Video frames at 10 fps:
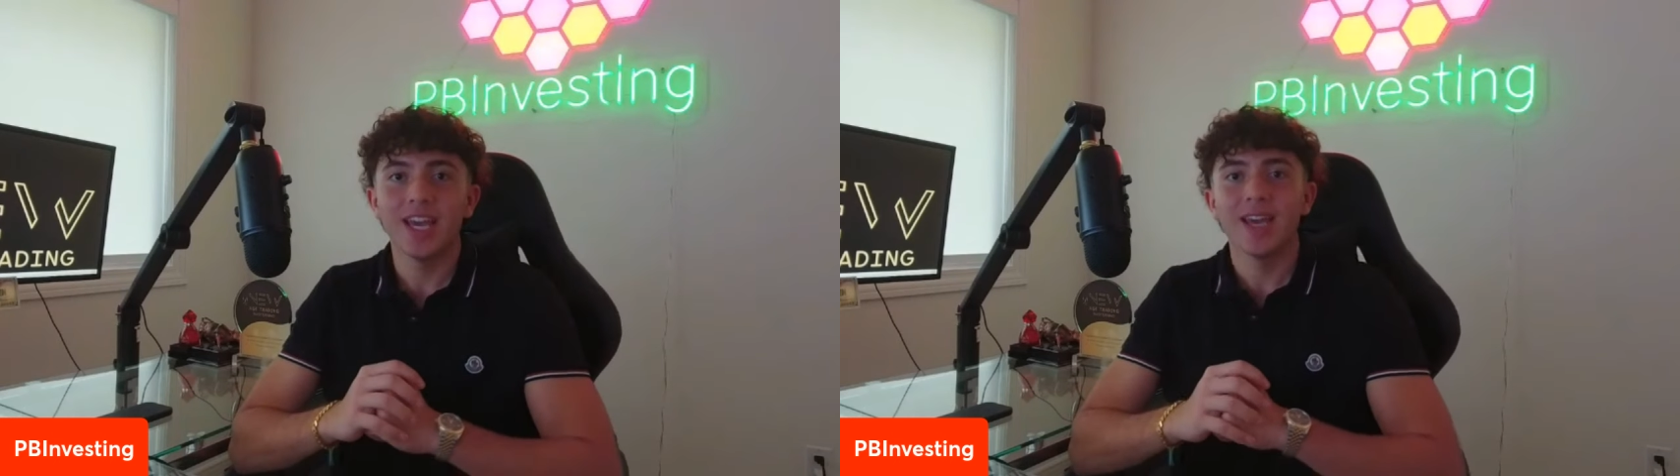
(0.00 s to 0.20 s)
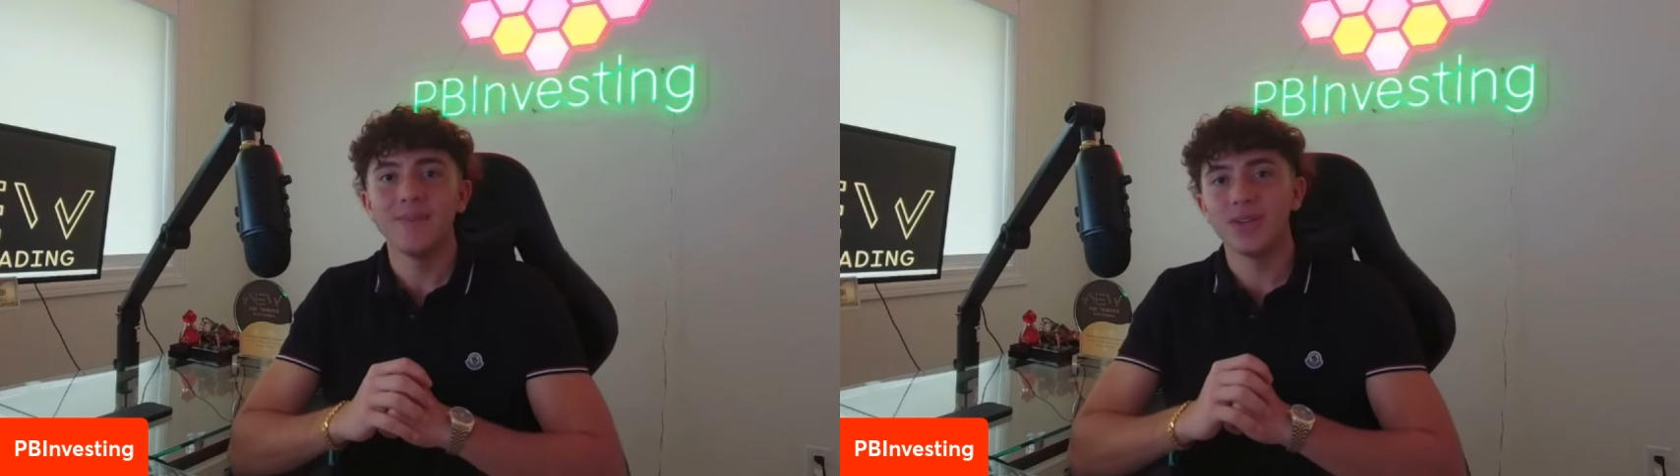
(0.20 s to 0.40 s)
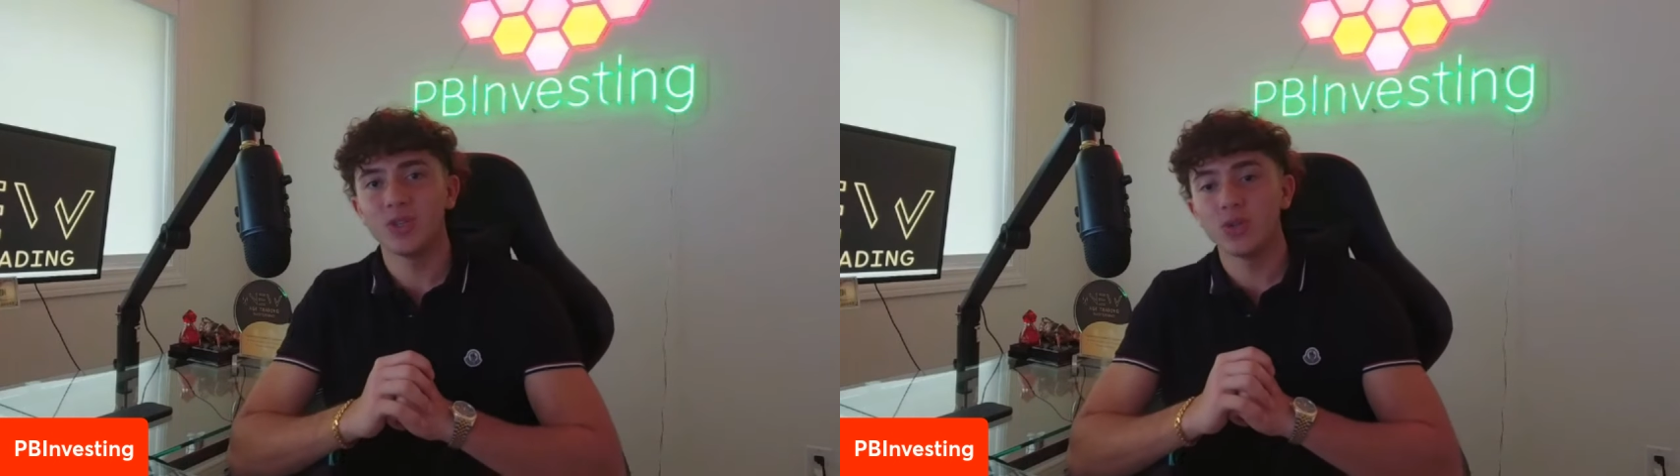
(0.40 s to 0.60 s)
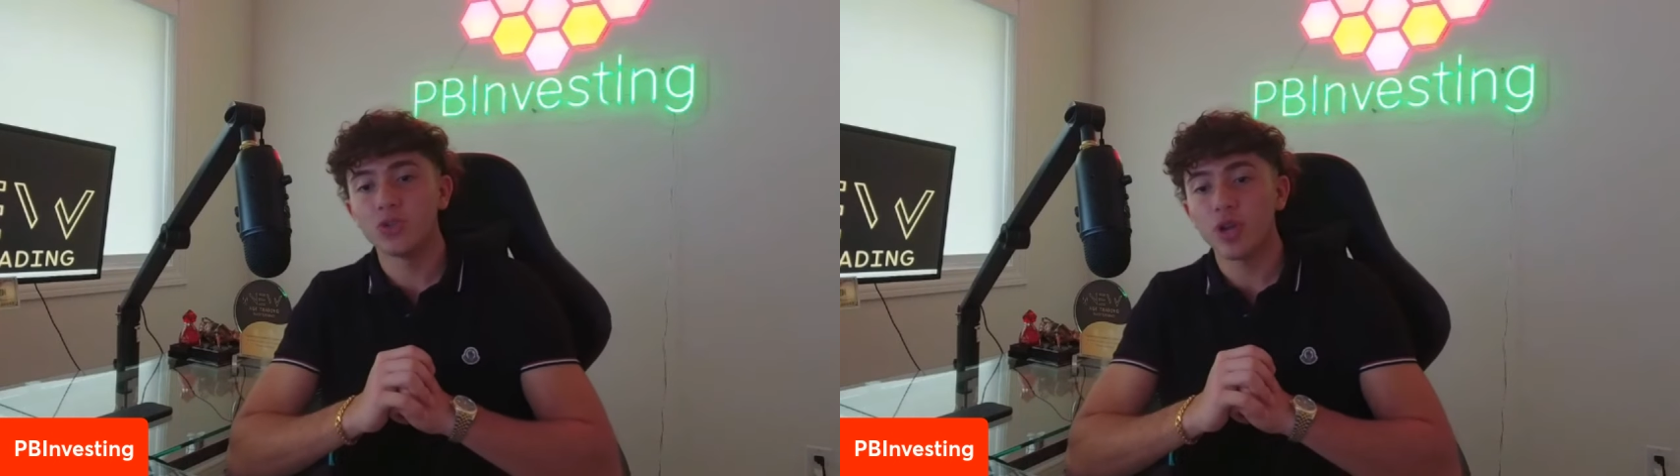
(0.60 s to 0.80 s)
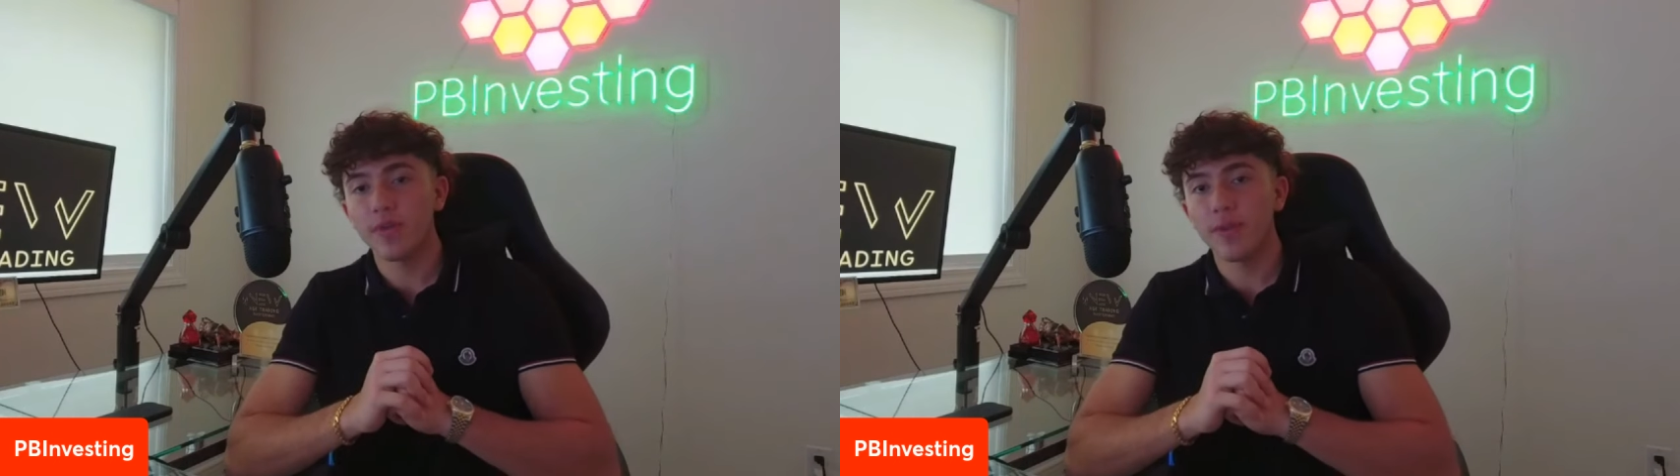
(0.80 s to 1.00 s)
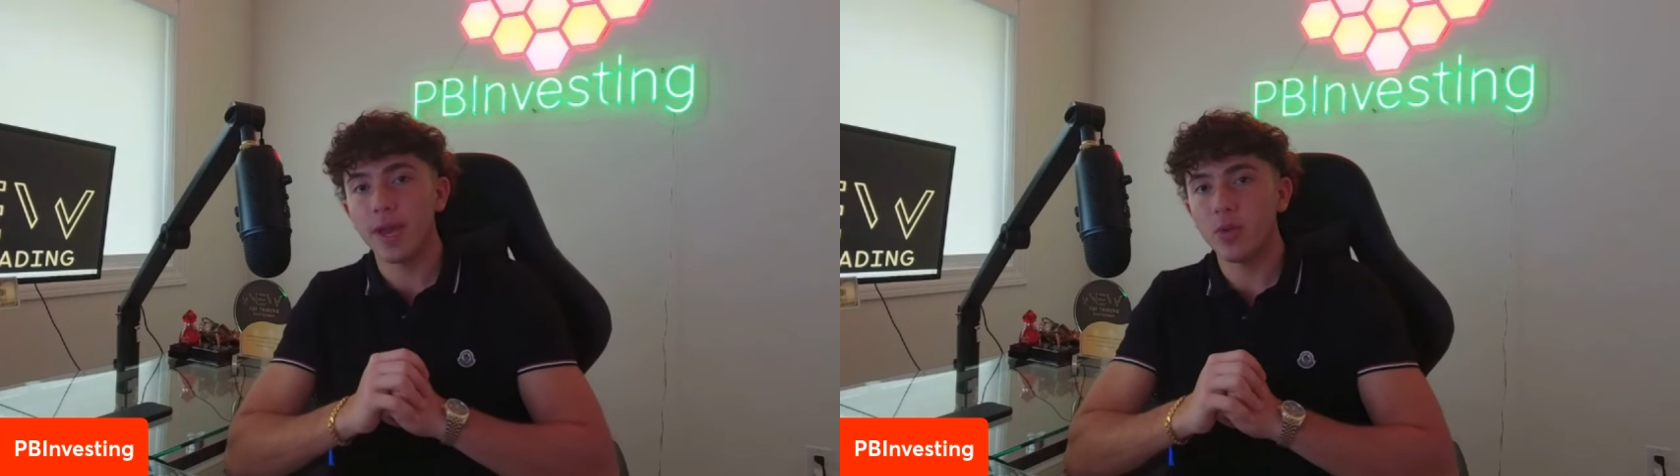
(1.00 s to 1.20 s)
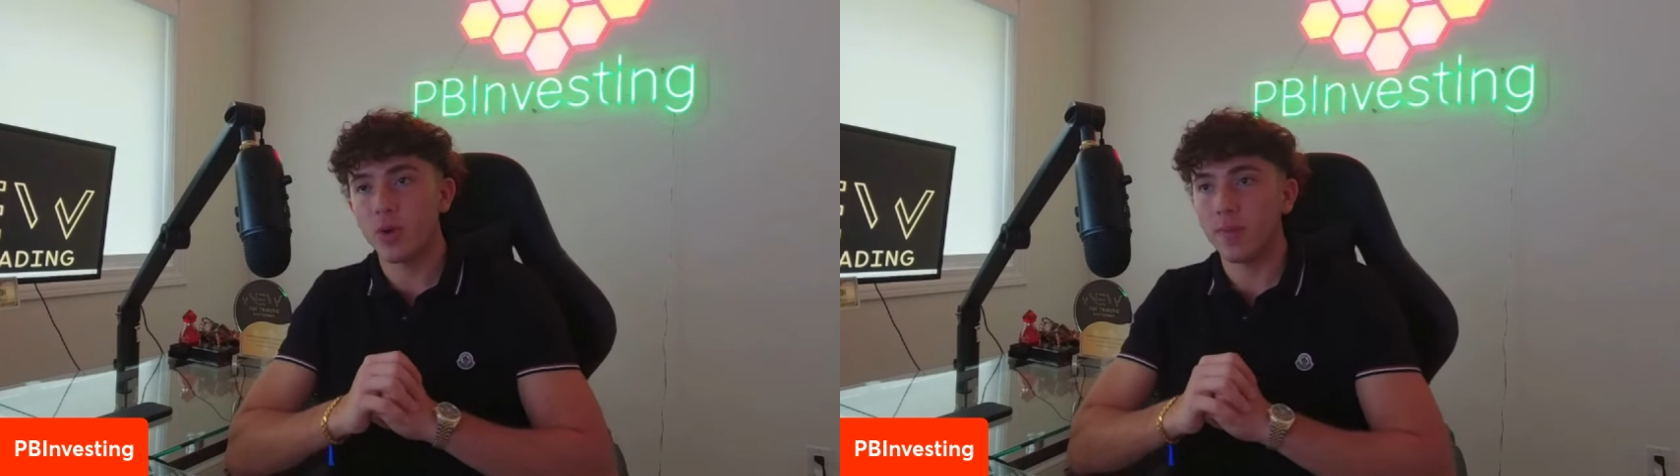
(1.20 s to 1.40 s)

because you can trade from anywhere.